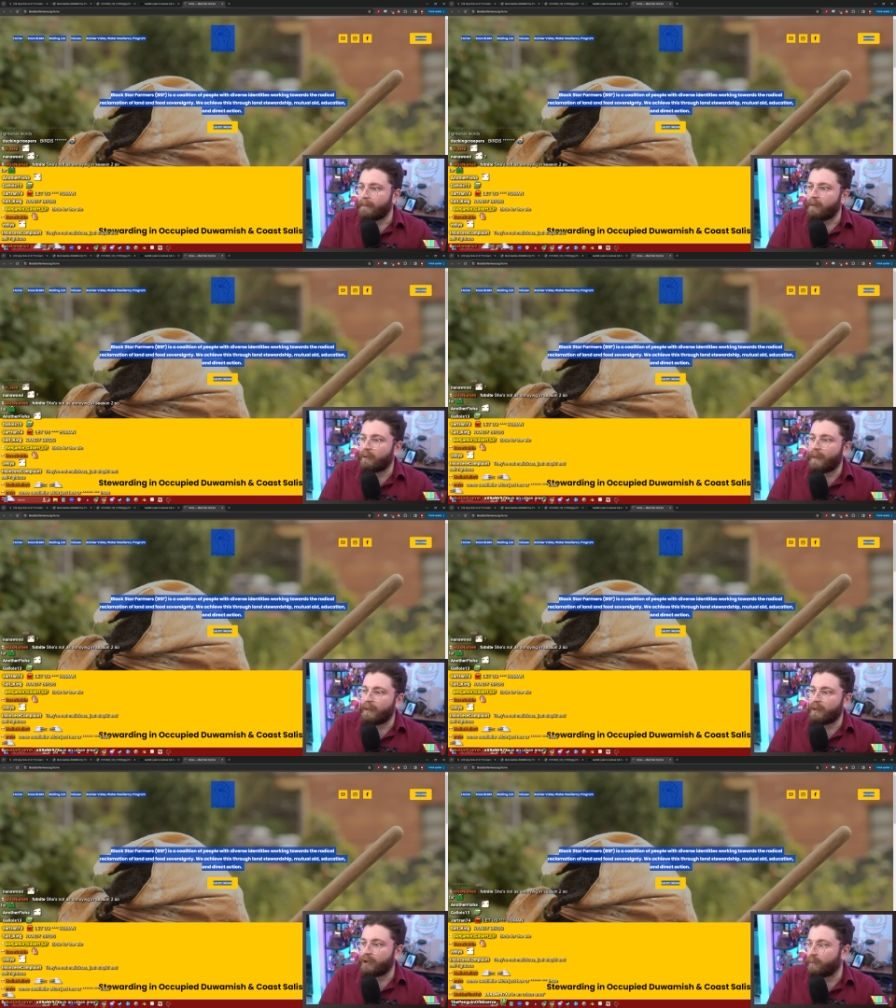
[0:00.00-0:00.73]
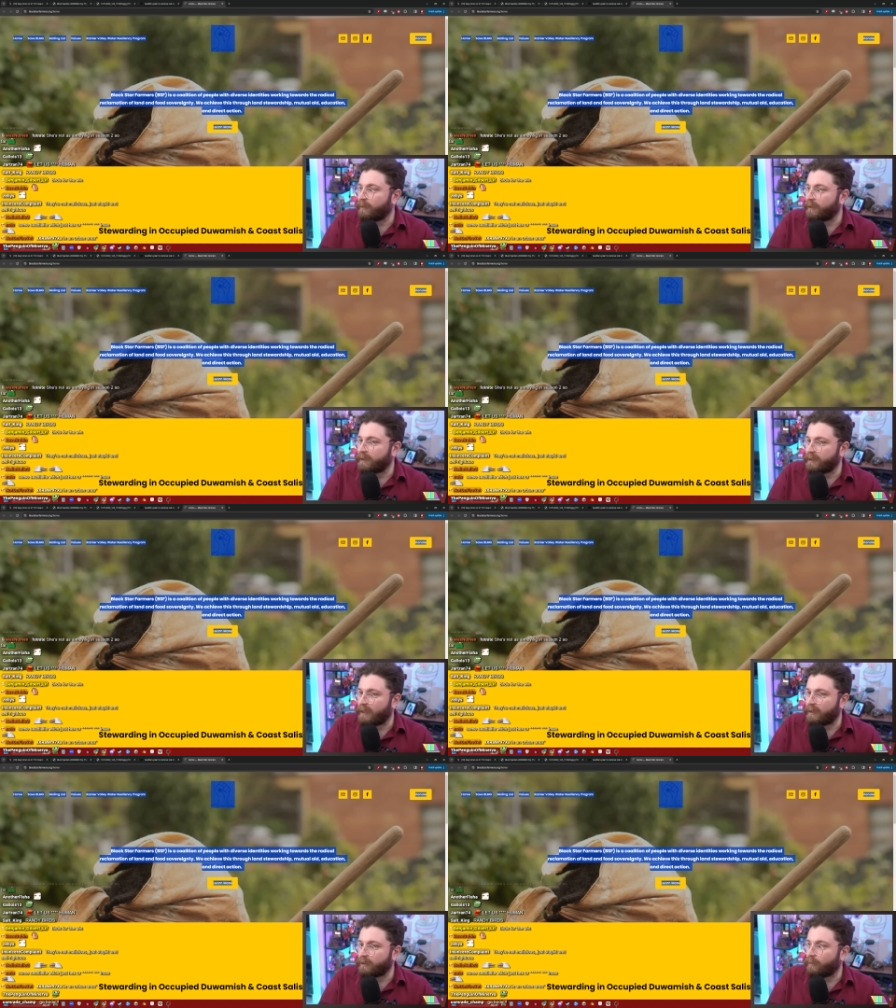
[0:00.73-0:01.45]
Your main issue with this is
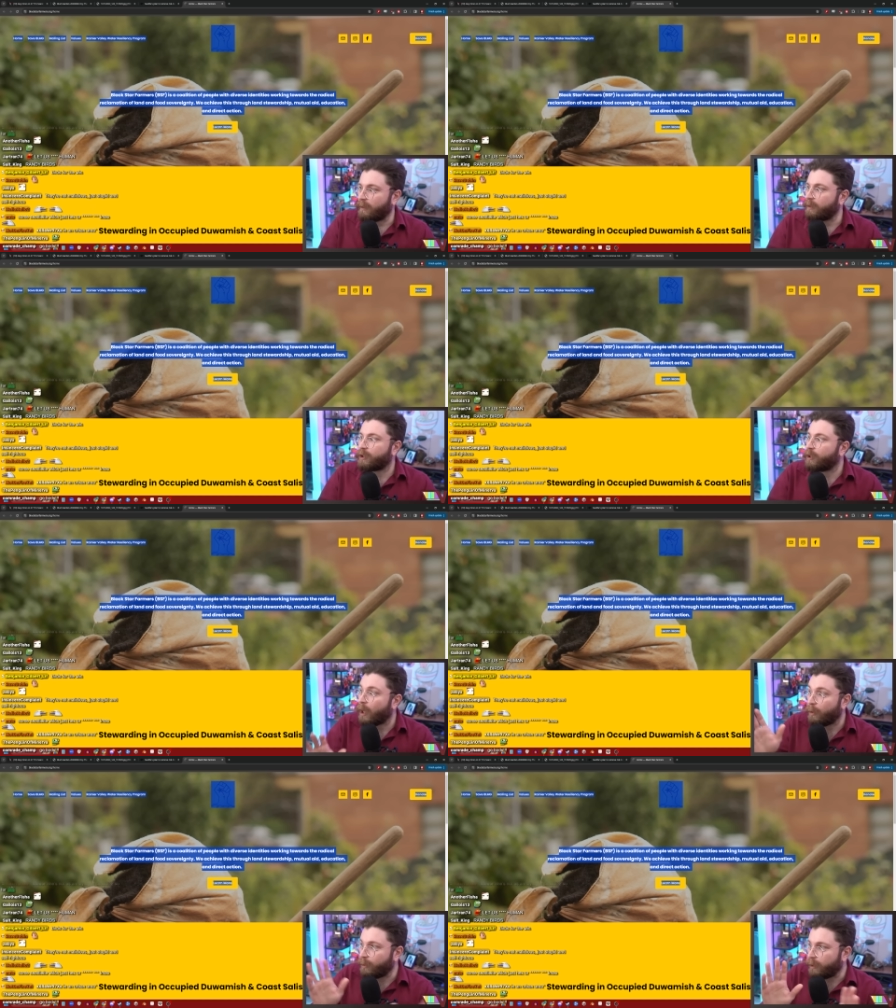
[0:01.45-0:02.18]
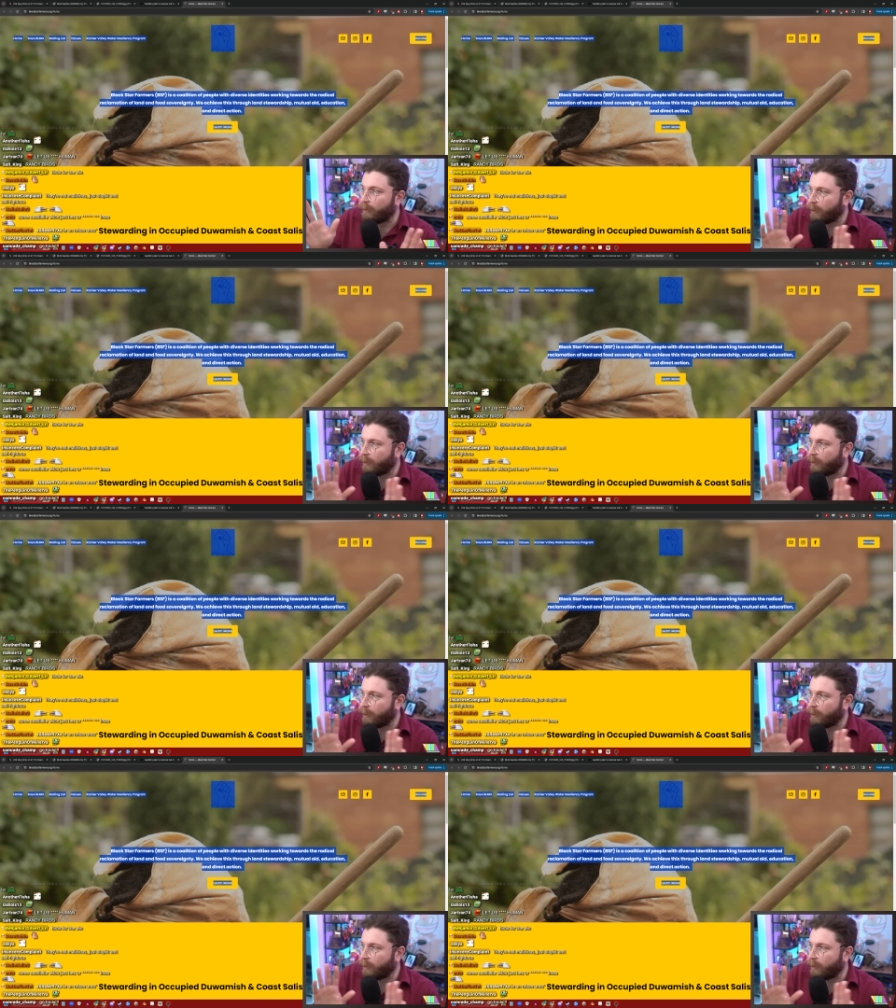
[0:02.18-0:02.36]
that it's cringe? No.